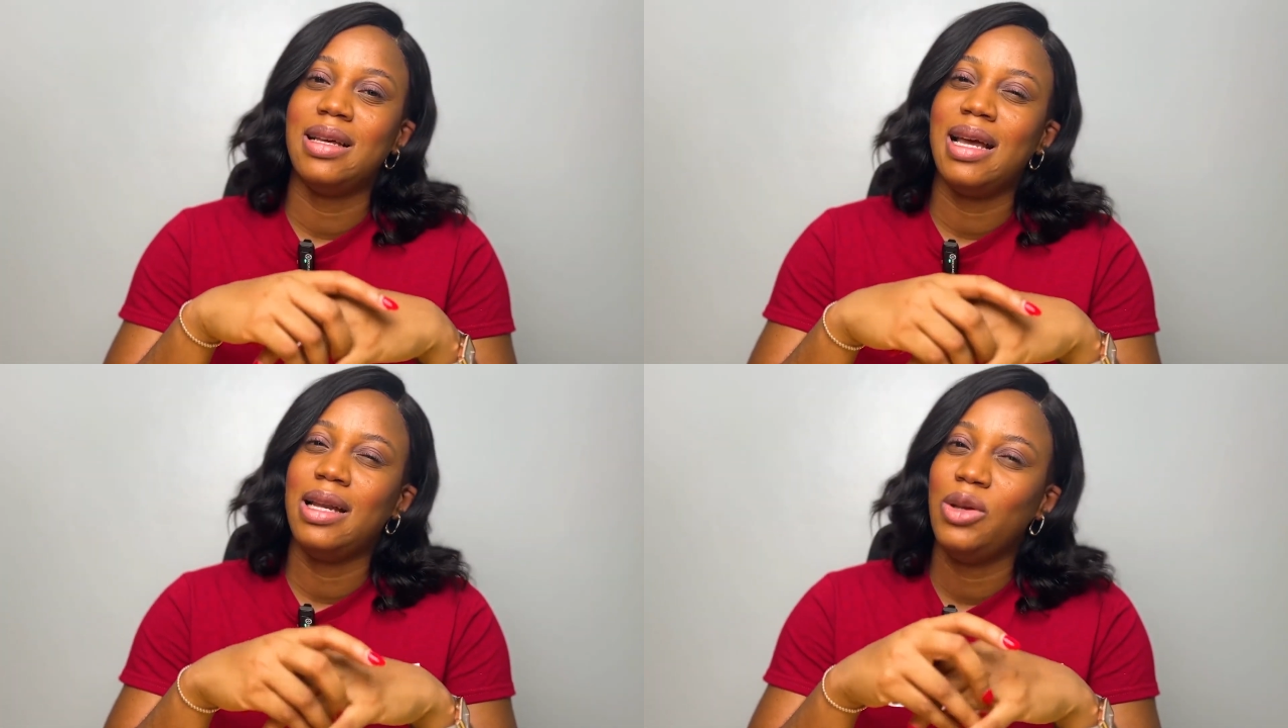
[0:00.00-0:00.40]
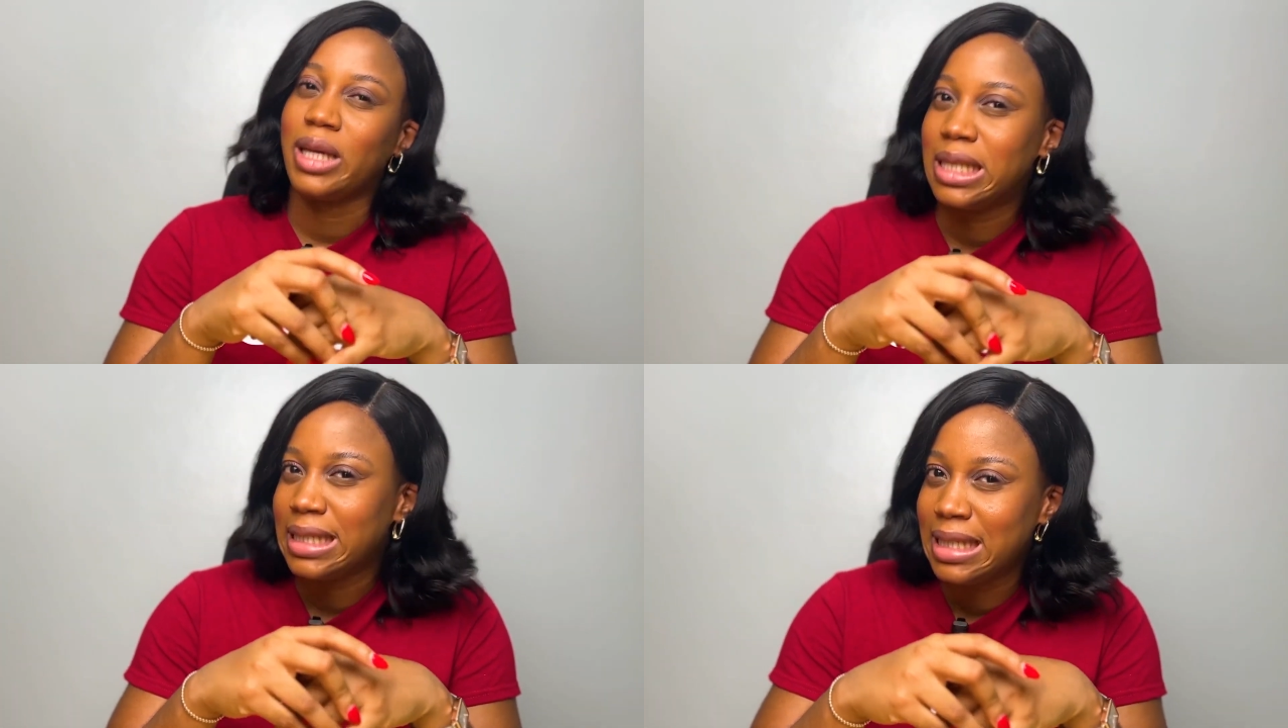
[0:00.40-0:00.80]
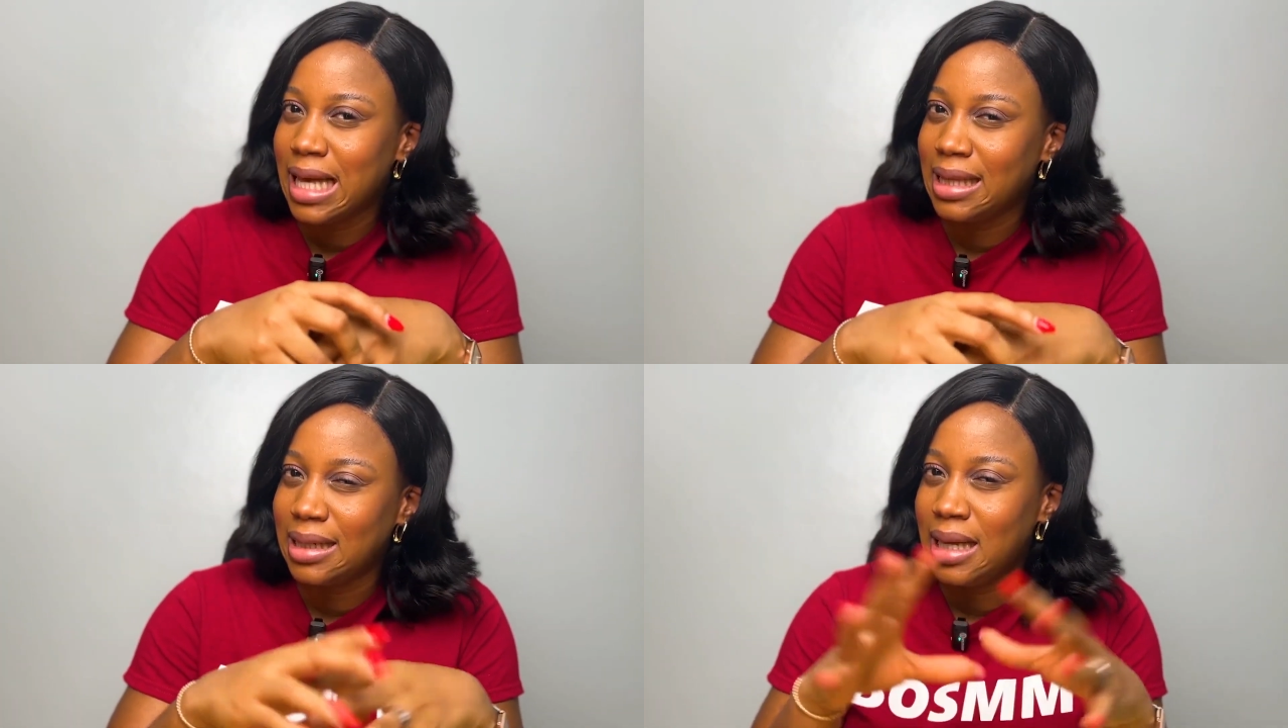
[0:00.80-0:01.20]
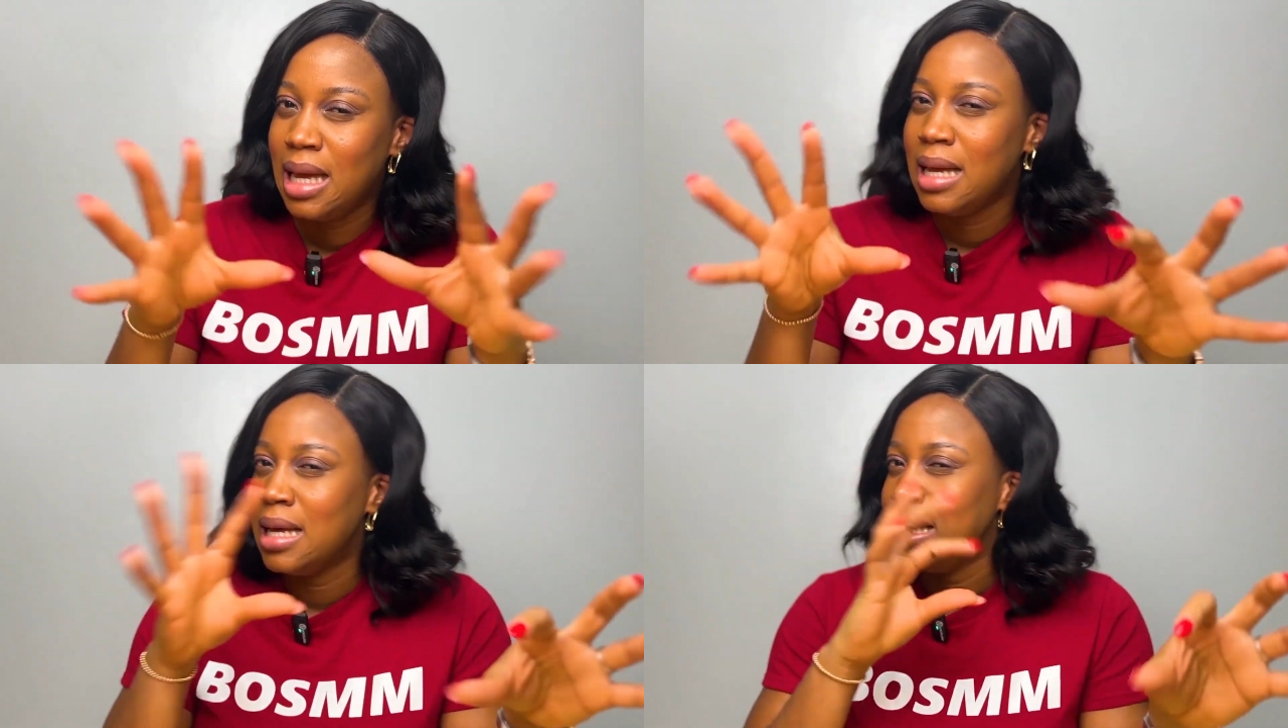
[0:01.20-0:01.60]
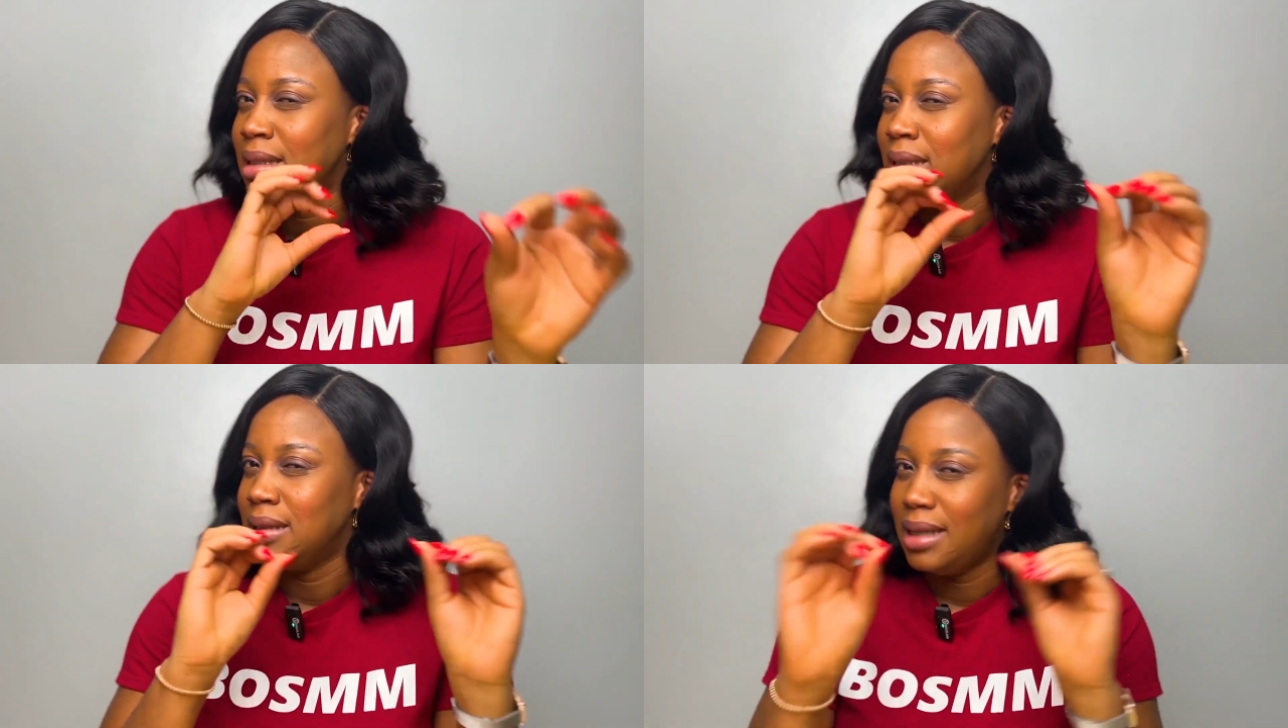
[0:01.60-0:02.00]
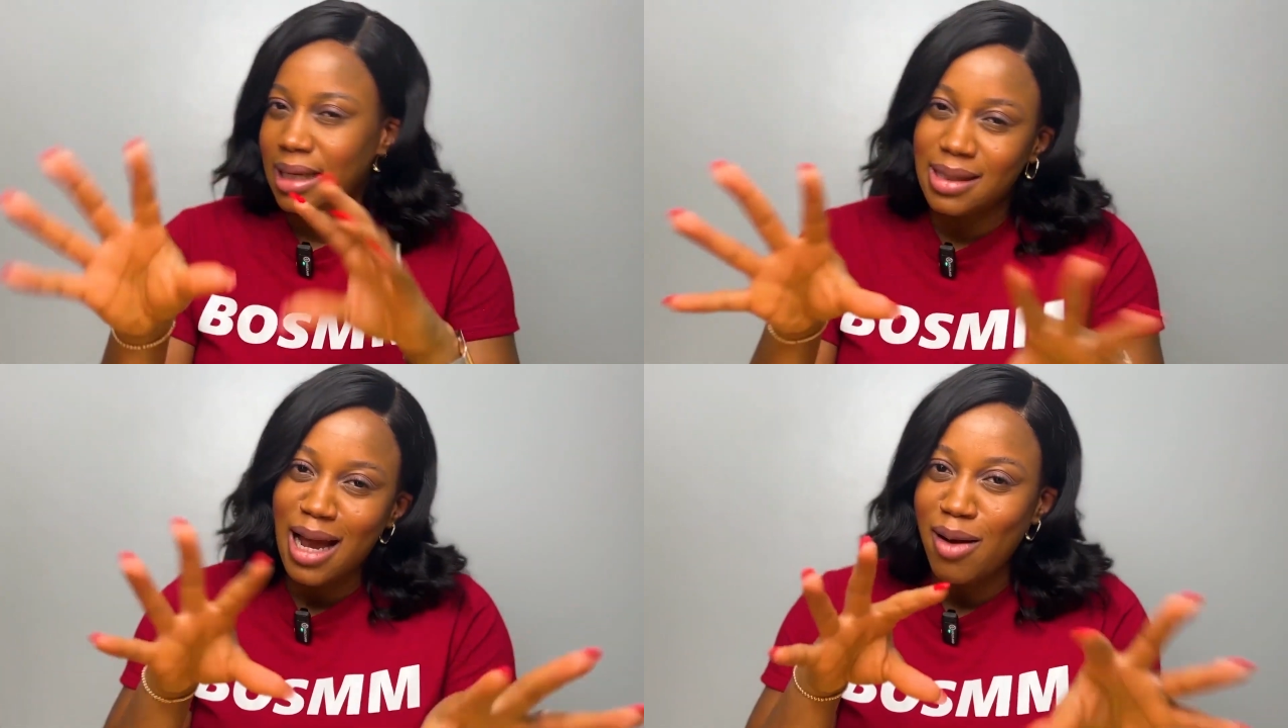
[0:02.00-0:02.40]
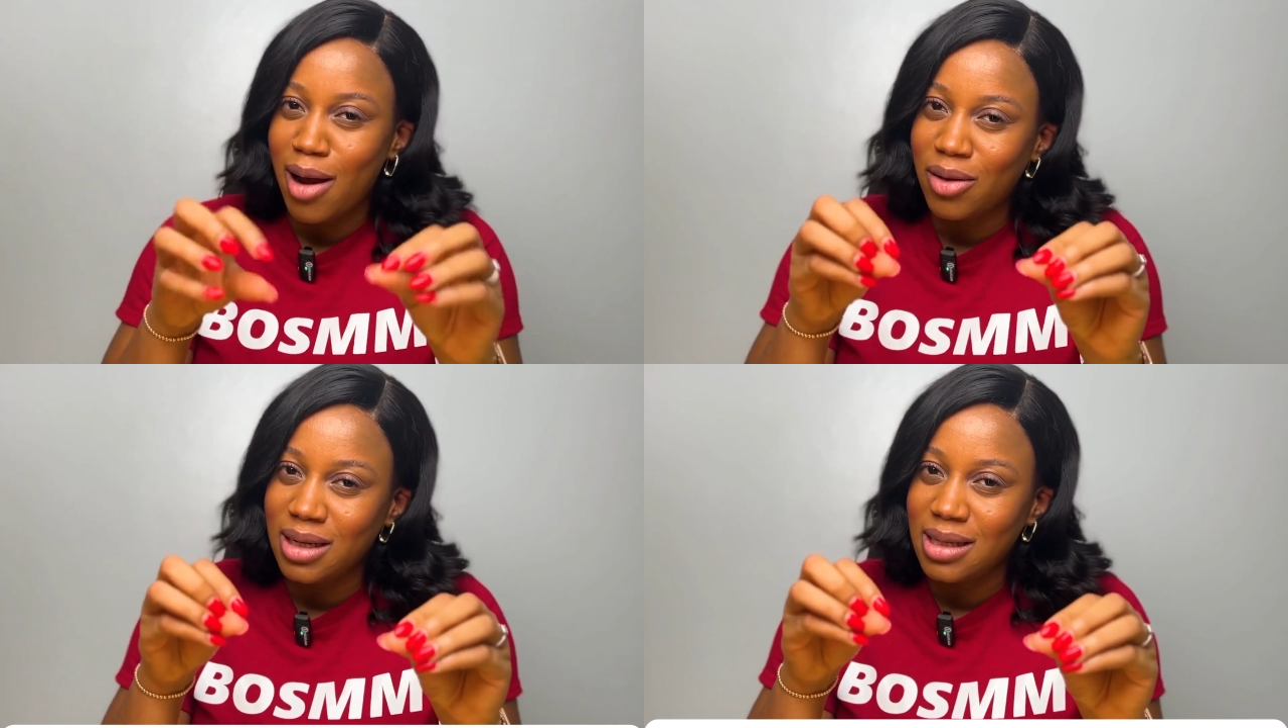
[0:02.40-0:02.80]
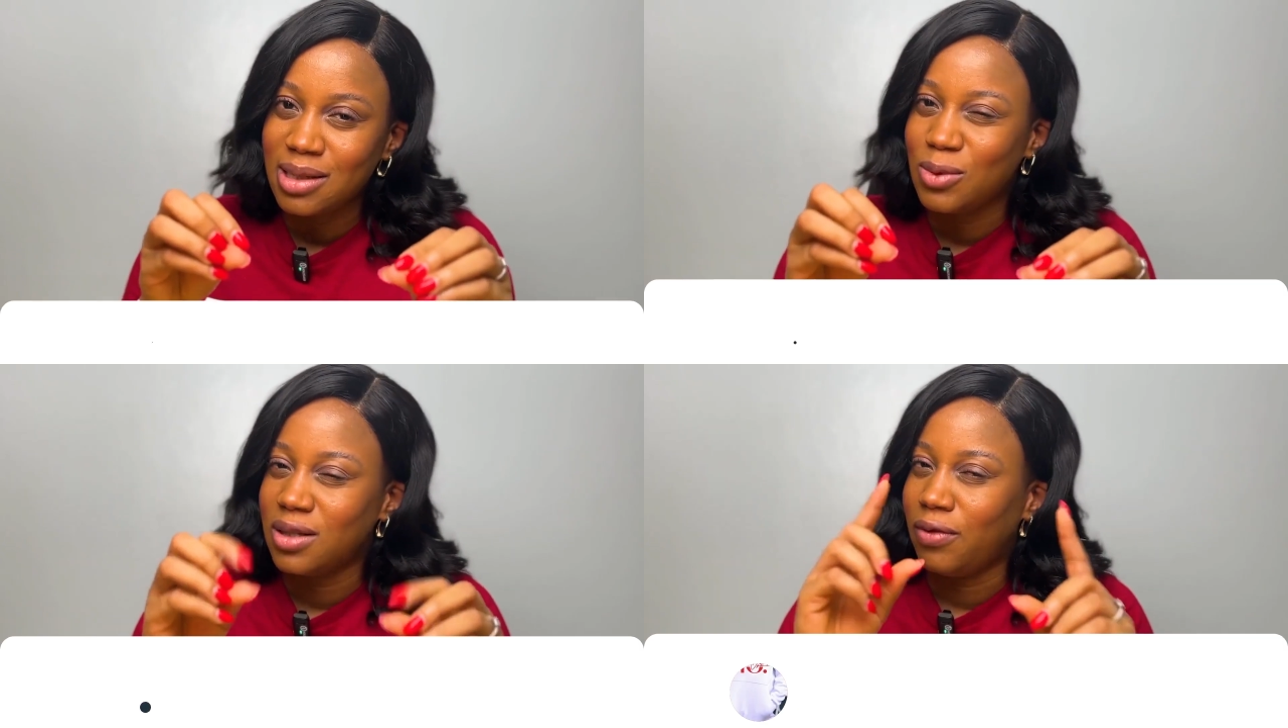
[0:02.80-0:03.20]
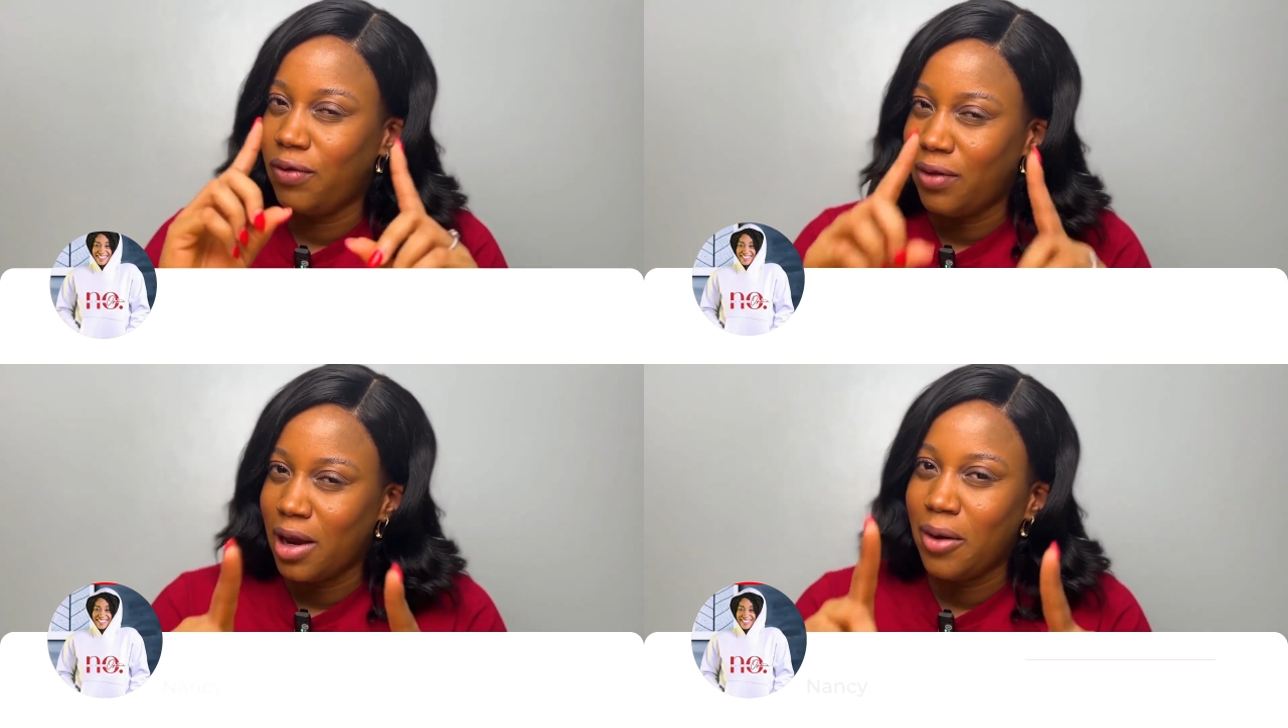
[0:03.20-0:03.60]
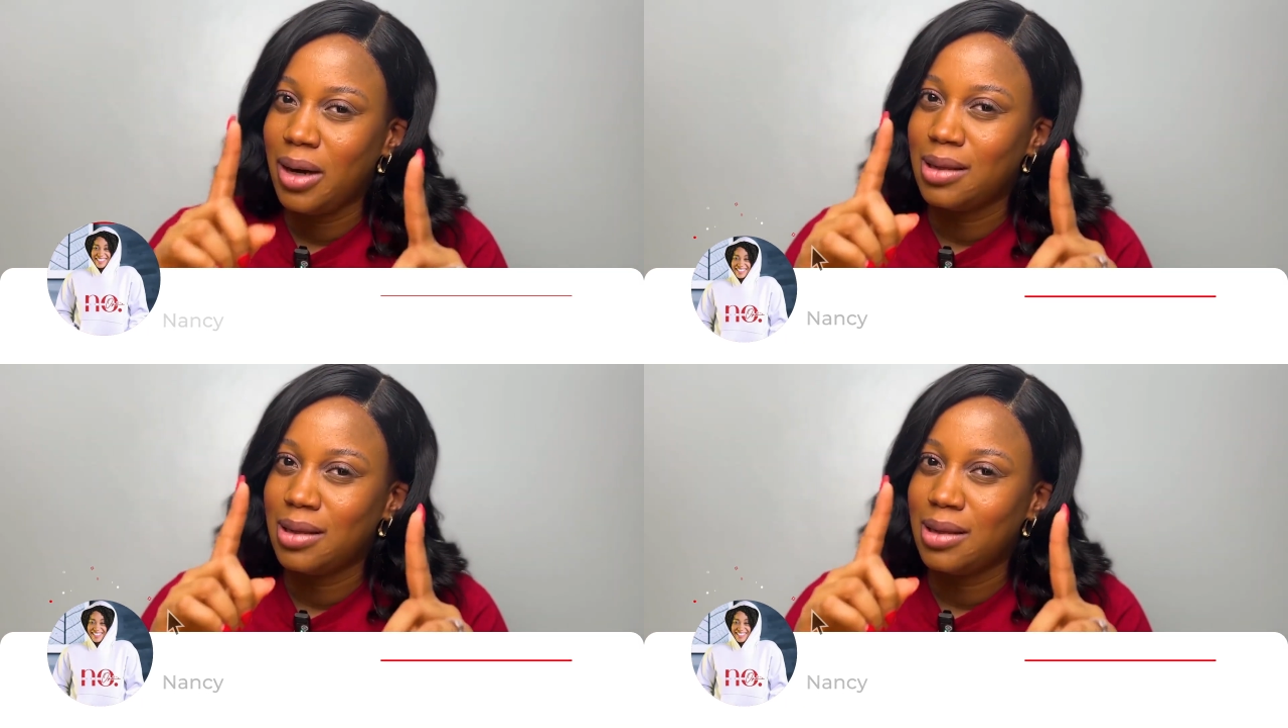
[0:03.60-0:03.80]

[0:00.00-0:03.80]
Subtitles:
And you can see that the data around this was very